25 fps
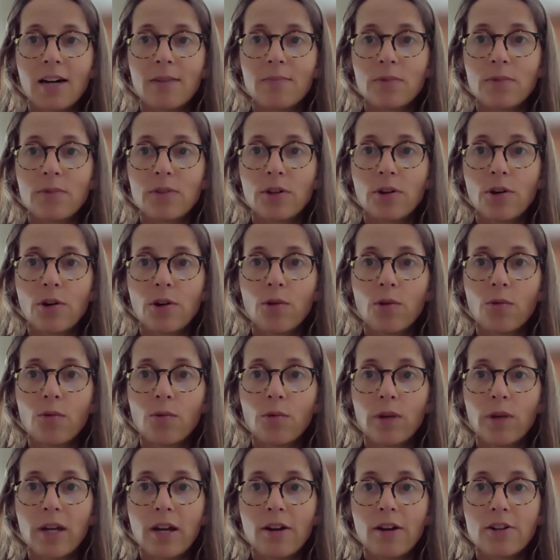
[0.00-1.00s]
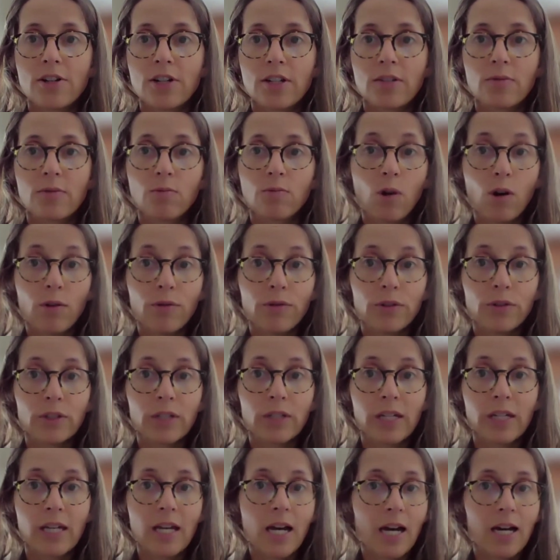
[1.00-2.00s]
So we are just
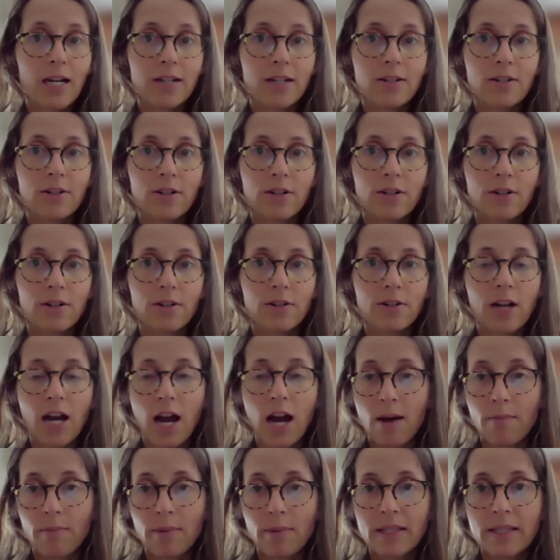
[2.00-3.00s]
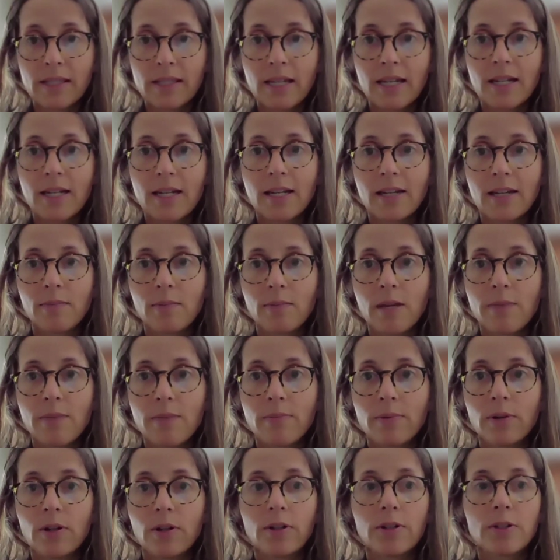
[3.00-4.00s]
woefully undercompensating
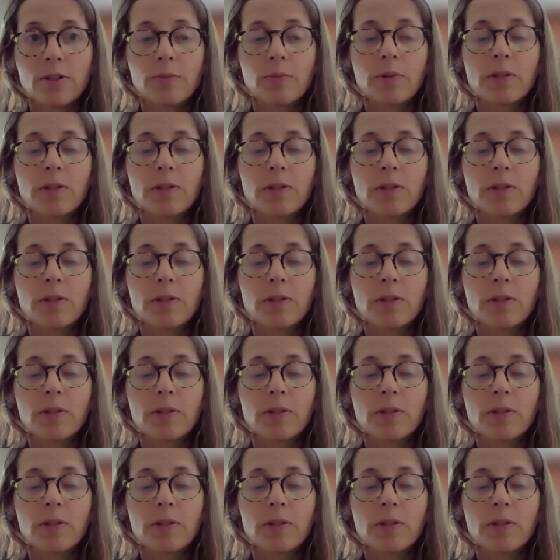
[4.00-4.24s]
people,